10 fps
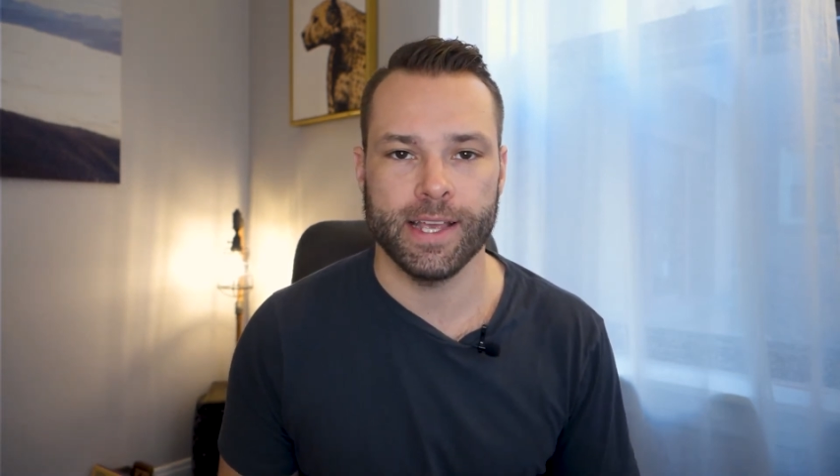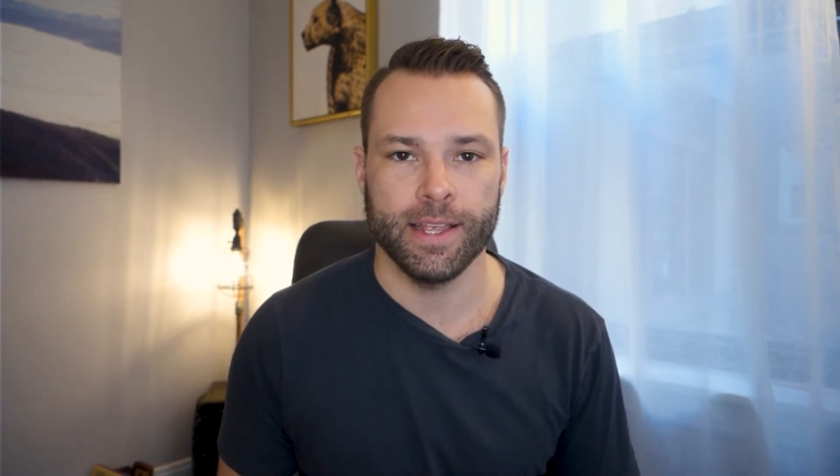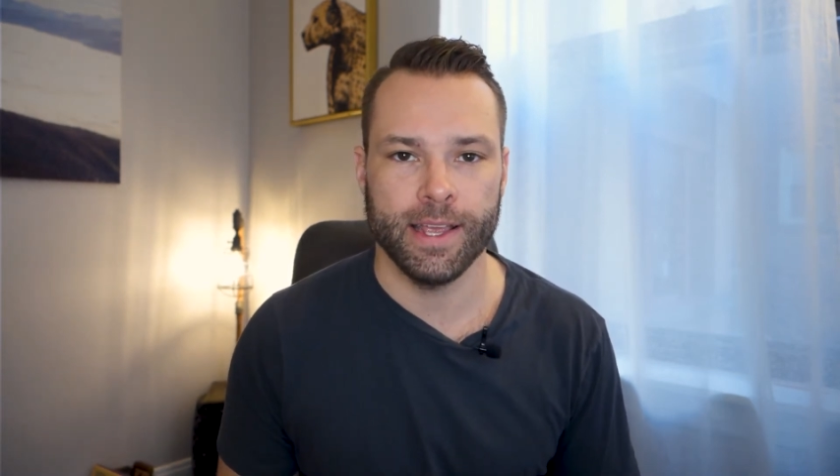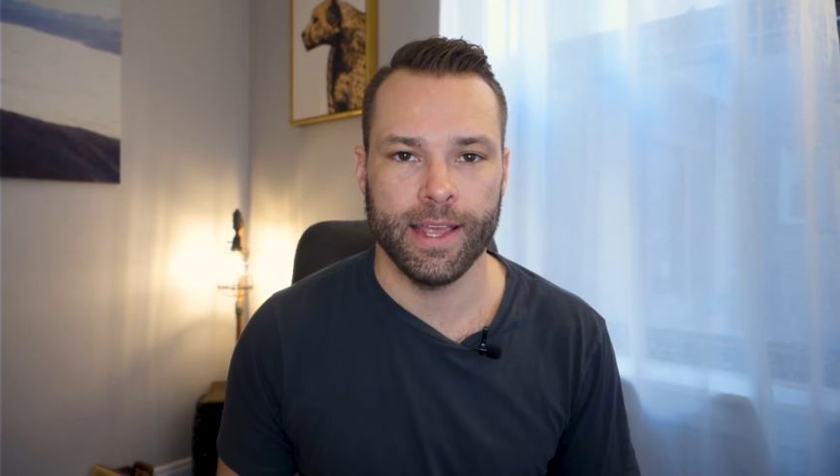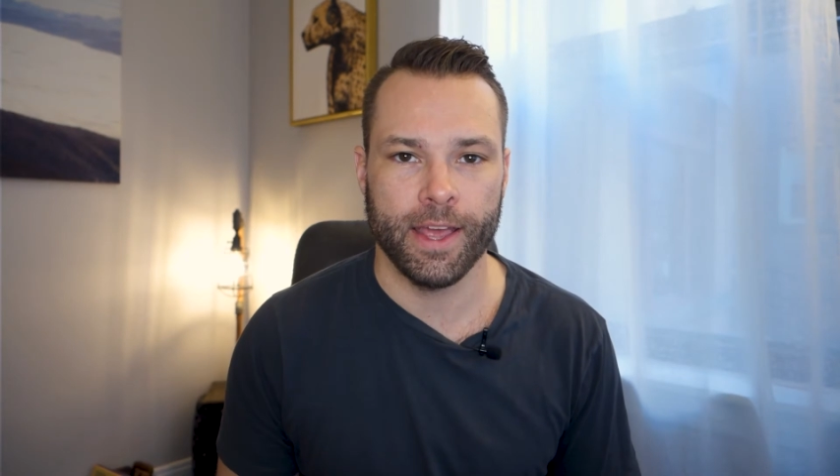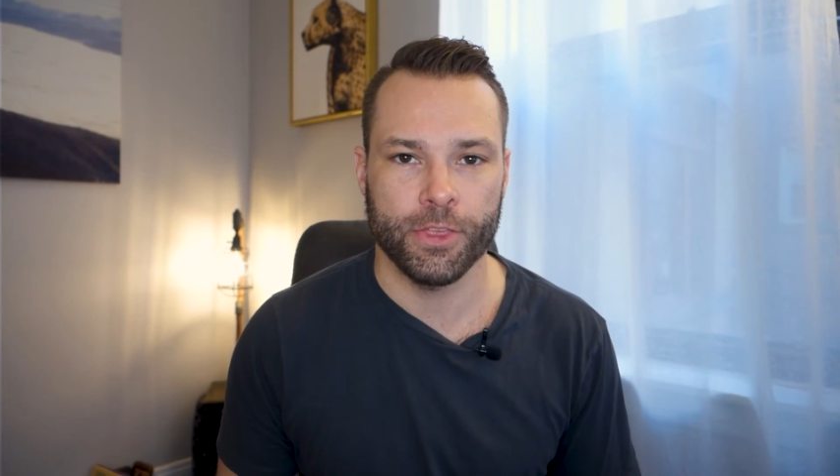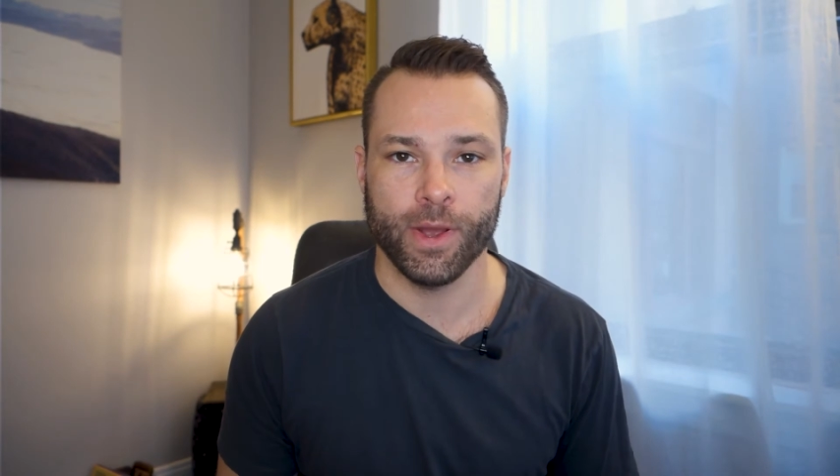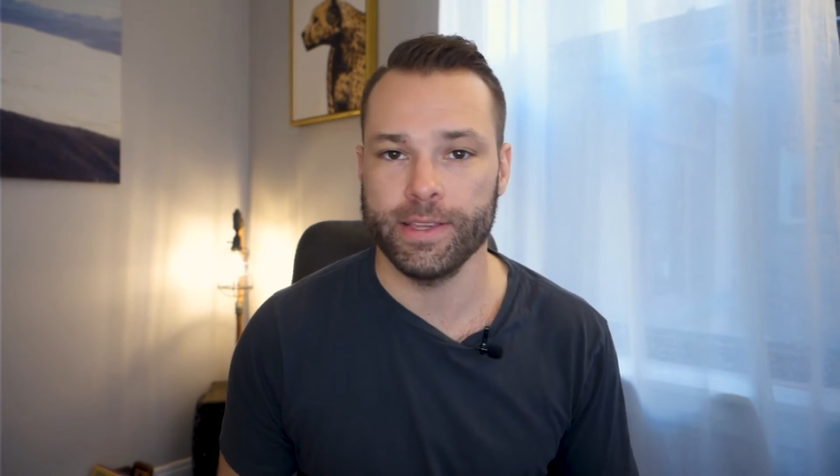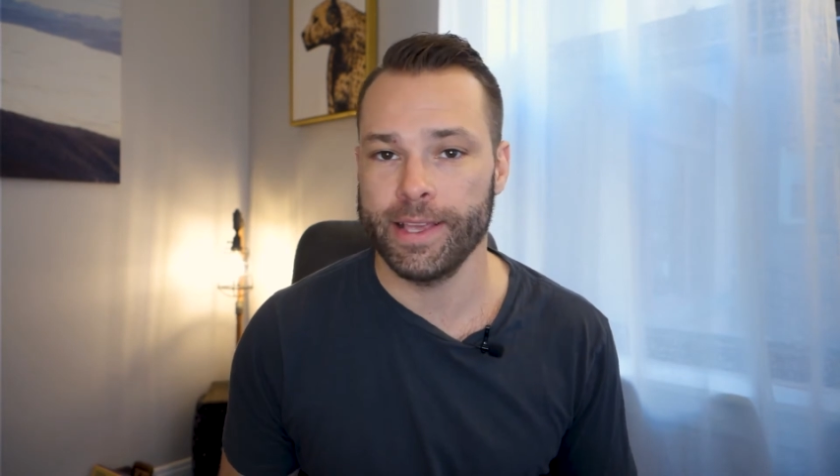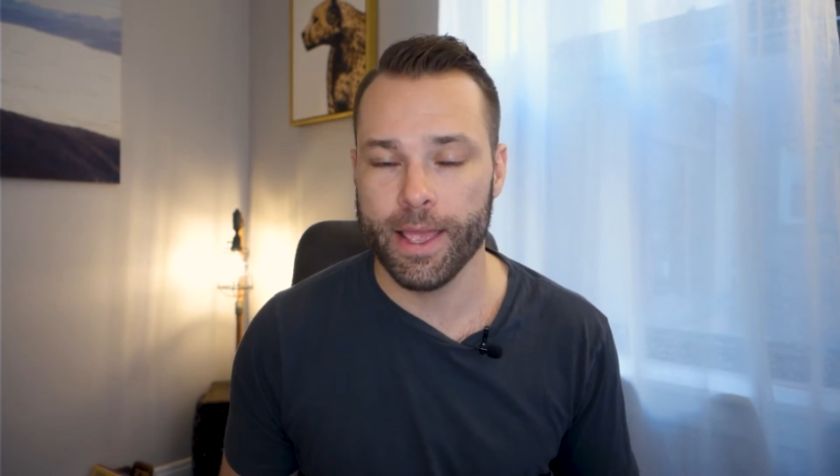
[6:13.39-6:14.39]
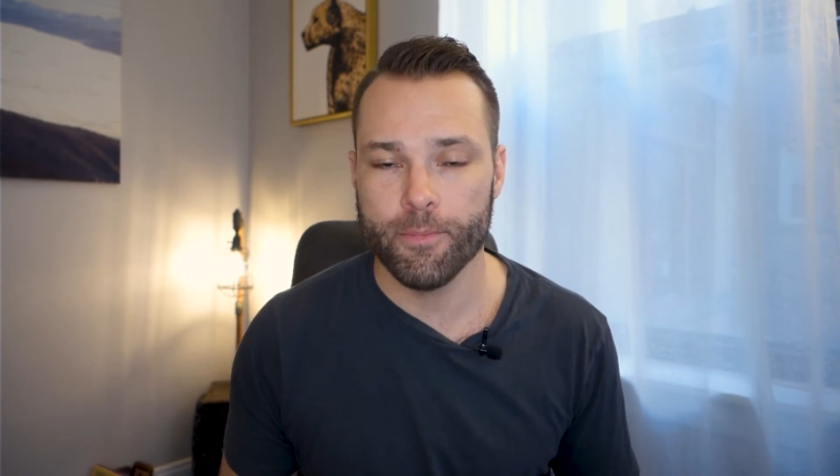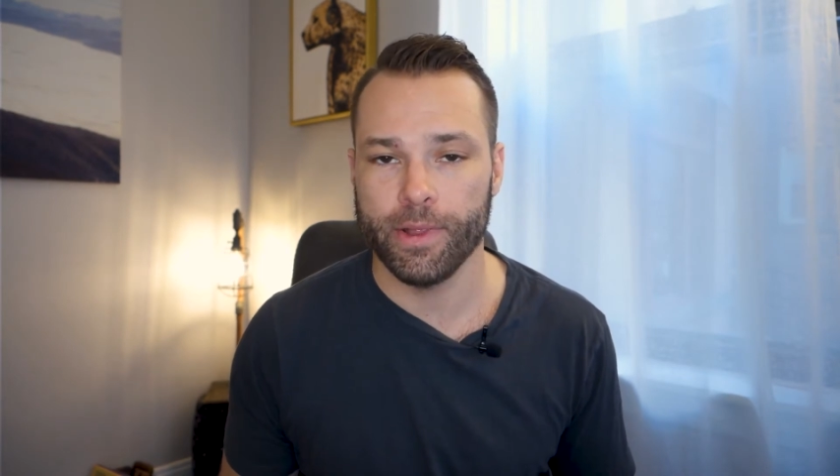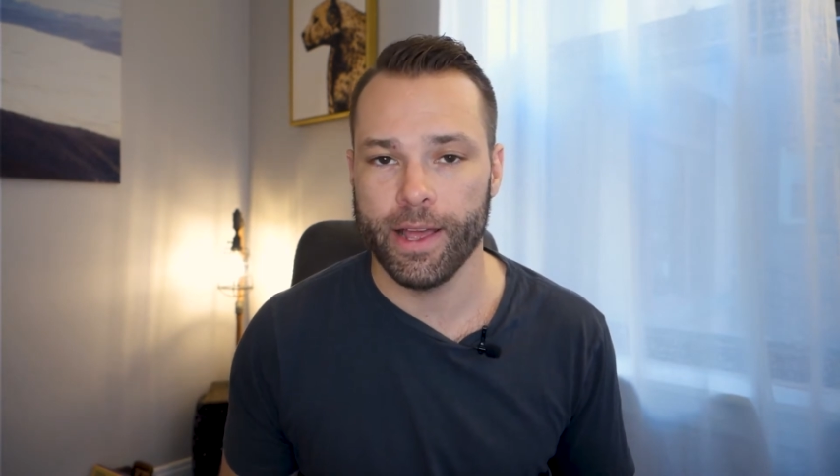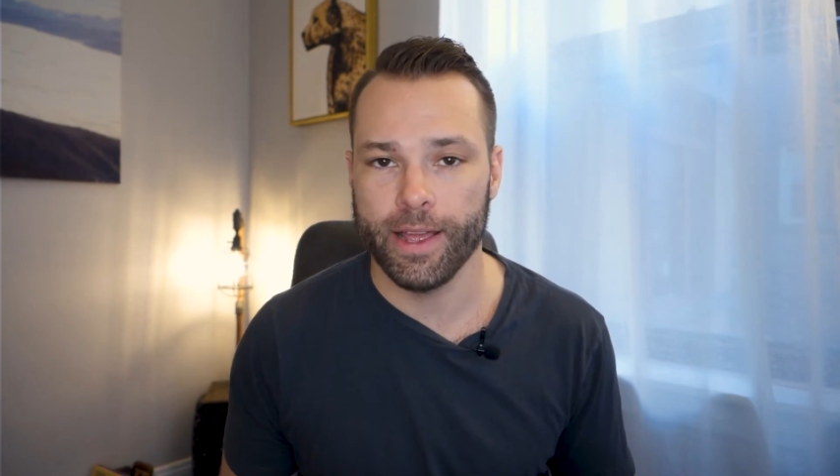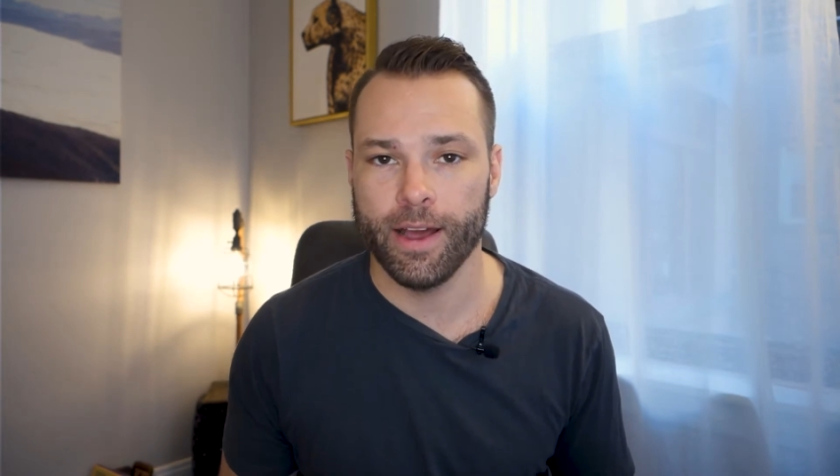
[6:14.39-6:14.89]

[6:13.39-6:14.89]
throughout the gameplay